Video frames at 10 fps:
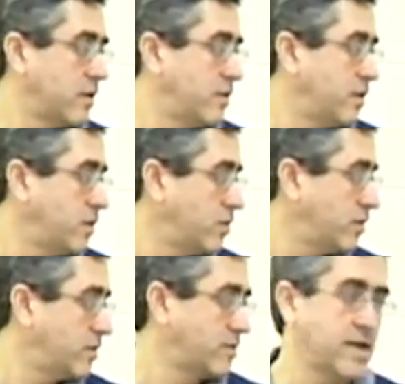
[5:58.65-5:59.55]

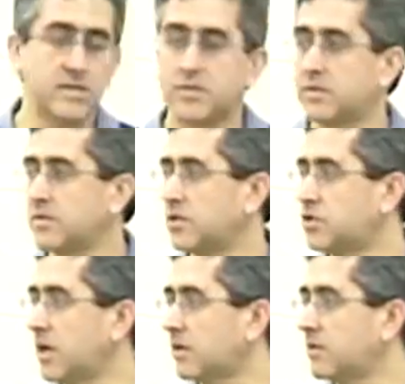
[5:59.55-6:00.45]
the tester, the
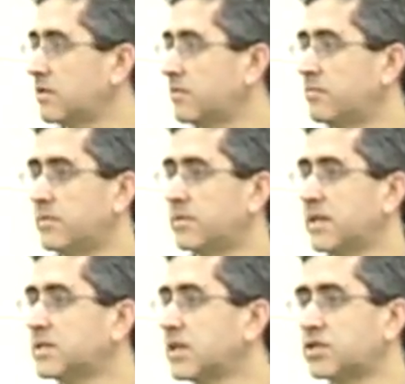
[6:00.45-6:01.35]
checker,
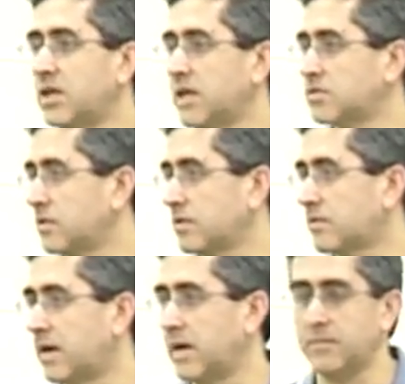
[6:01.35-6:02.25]
things that change all the
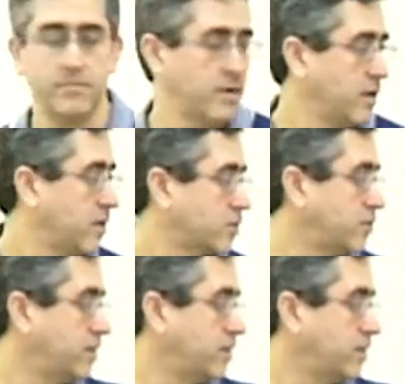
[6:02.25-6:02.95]
time. So you